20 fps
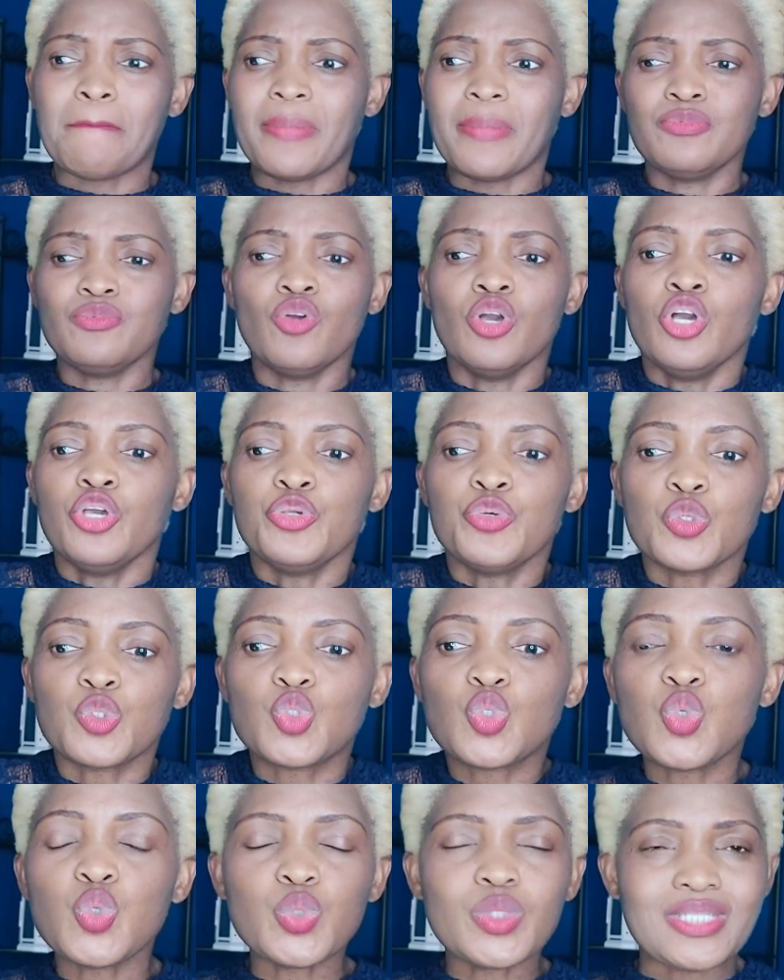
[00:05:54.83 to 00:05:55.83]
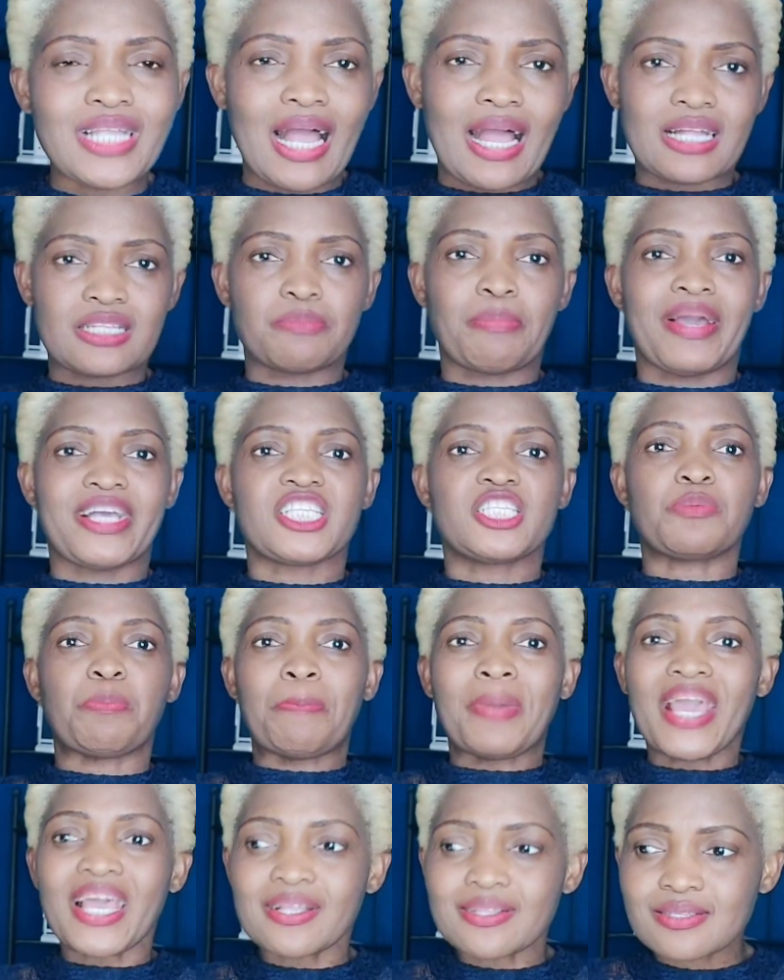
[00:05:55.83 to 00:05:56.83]
You do that by
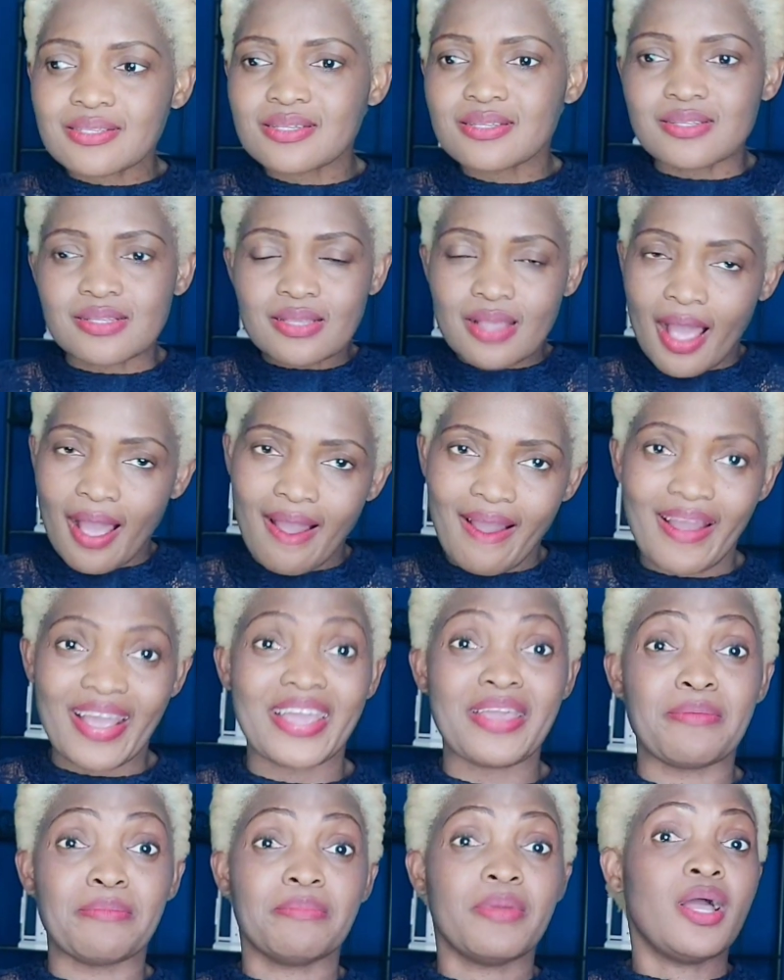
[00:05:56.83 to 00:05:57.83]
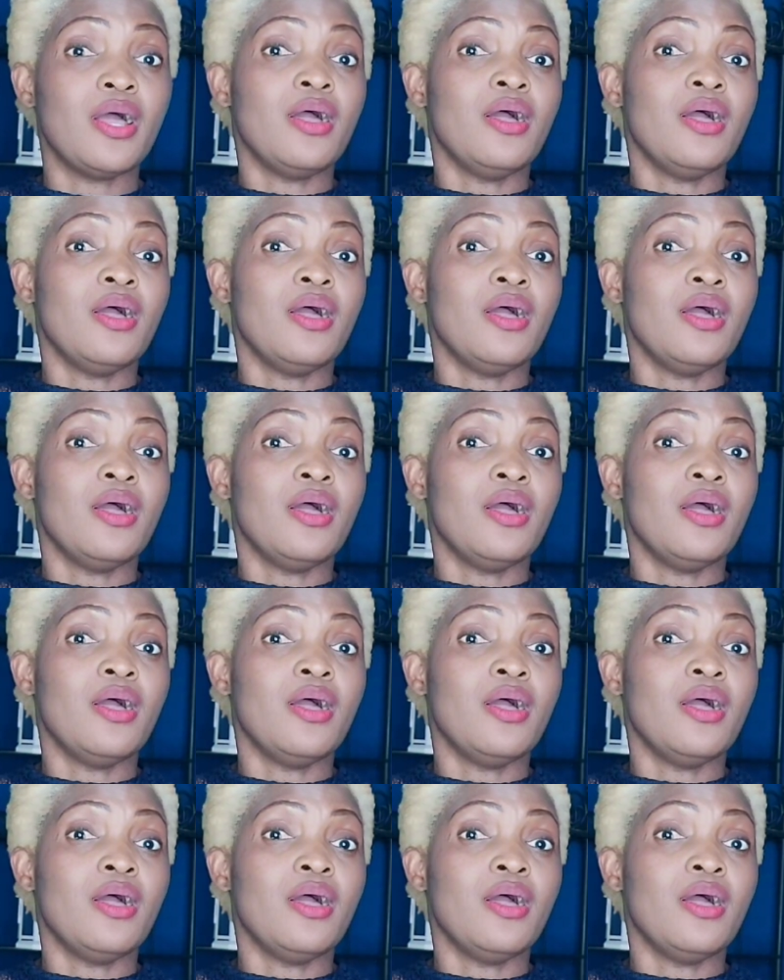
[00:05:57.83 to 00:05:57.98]
spending time